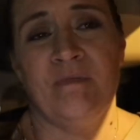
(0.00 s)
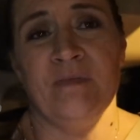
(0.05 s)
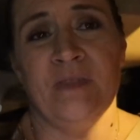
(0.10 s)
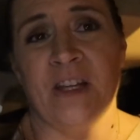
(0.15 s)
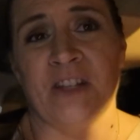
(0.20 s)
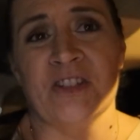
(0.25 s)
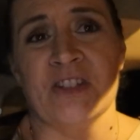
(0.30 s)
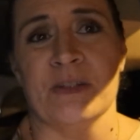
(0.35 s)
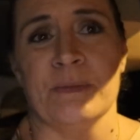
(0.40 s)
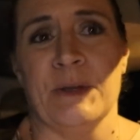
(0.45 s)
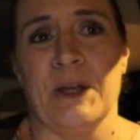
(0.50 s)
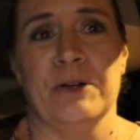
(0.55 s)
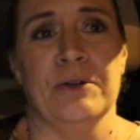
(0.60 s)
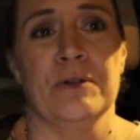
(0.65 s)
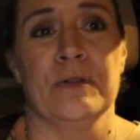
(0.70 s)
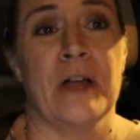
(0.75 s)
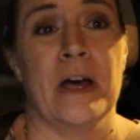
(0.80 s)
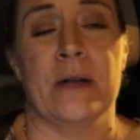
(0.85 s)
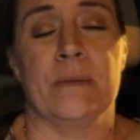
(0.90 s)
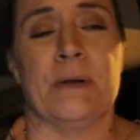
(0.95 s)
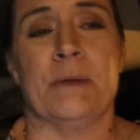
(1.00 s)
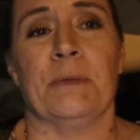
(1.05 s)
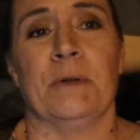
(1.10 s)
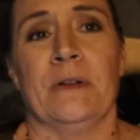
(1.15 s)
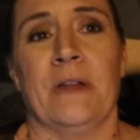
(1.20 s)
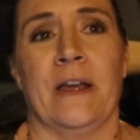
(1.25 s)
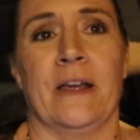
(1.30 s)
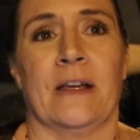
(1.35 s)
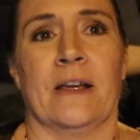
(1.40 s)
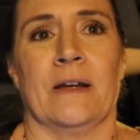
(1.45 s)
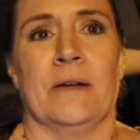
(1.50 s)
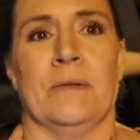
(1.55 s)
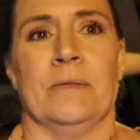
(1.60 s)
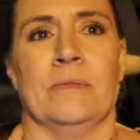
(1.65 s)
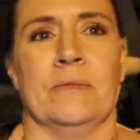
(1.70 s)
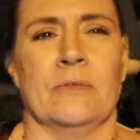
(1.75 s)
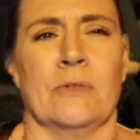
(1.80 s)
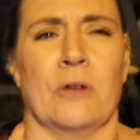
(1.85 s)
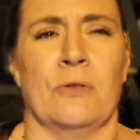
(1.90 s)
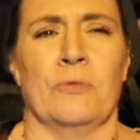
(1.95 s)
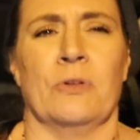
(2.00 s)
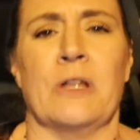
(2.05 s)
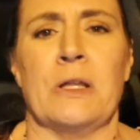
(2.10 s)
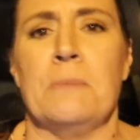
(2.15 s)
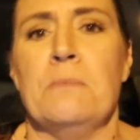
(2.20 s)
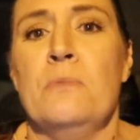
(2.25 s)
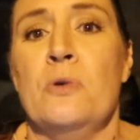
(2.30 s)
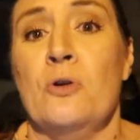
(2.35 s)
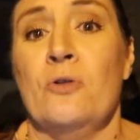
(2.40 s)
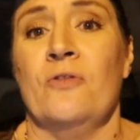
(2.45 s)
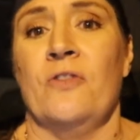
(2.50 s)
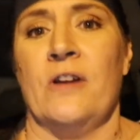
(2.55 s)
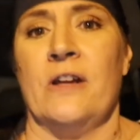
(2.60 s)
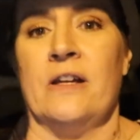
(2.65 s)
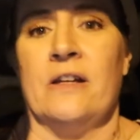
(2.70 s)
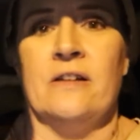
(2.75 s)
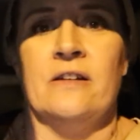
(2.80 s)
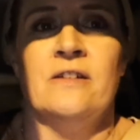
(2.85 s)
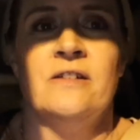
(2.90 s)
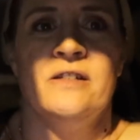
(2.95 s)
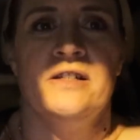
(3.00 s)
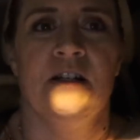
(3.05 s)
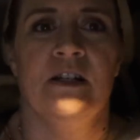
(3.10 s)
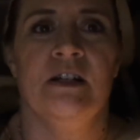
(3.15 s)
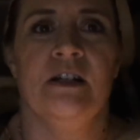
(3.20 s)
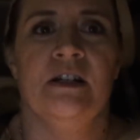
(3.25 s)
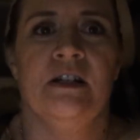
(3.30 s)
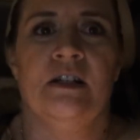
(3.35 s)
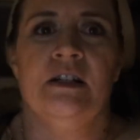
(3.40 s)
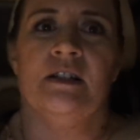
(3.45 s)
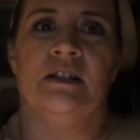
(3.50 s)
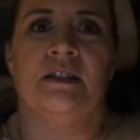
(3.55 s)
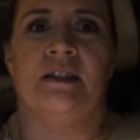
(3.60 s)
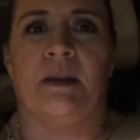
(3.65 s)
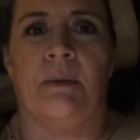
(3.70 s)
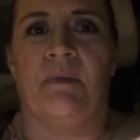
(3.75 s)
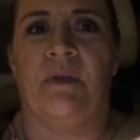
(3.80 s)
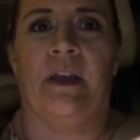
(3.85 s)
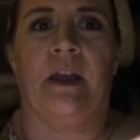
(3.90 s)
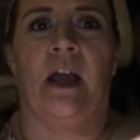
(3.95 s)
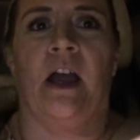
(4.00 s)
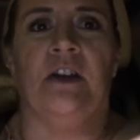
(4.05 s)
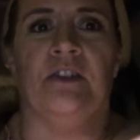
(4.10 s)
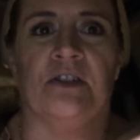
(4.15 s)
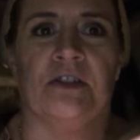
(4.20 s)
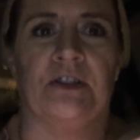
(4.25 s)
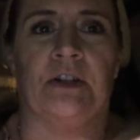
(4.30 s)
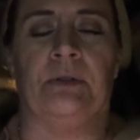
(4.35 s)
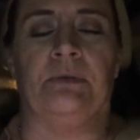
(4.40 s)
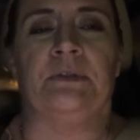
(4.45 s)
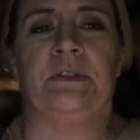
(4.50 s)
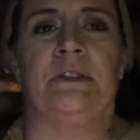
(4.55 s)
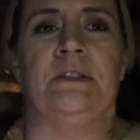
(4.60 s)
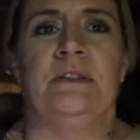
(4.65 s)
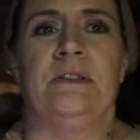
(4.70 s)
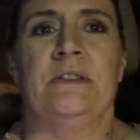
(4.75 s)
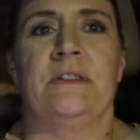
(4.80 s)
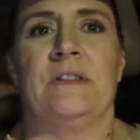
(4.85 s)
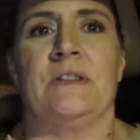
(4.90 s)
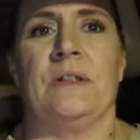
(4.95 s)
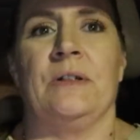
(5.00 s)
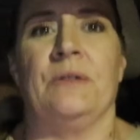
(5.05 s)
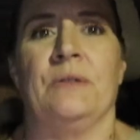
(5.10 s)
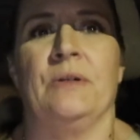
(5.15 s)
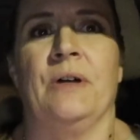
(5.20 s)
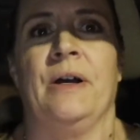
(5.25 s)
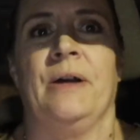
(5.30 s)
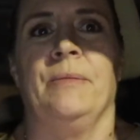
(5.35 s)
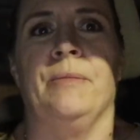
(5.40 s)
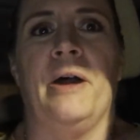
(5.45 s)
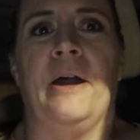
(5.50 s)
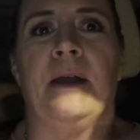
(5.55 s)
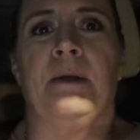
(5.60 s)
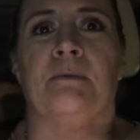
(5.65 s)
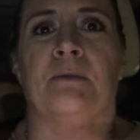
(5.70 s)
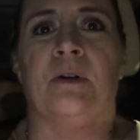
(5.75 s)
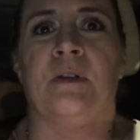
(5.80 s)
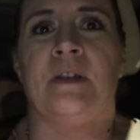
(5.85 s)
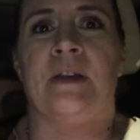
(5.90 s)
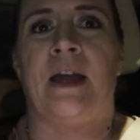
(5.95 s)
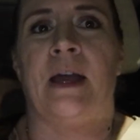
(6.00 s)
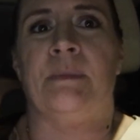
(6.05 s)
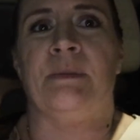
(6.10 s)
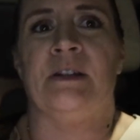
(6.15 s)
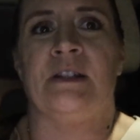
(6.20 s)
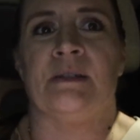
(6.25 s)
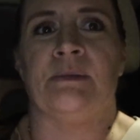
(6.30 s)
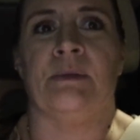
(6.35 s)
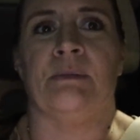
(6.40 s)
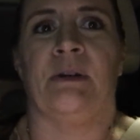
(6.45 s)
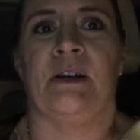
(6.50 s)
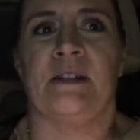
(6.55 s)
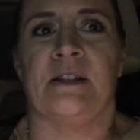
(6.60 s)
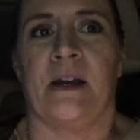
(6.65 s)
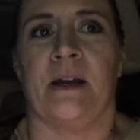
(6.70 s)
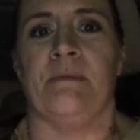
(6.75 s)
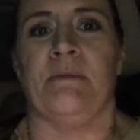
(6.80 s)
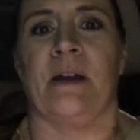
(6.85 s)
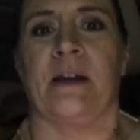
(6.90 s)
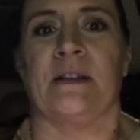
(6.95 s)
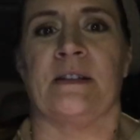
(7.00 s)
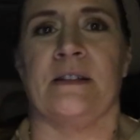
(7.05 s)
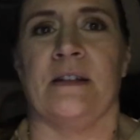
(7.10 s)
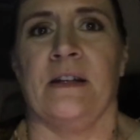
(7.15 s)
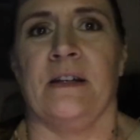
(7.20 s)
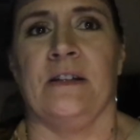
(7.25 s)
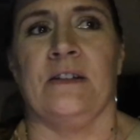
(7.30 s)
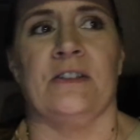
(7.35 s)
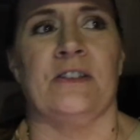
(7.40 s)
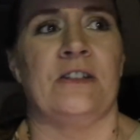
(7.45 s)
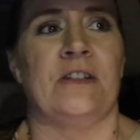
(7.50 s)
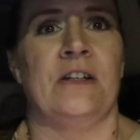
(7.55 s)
That's just me. I know a lot of people like a really moving something. I just don't. So I am more than happy to spend my time backstage.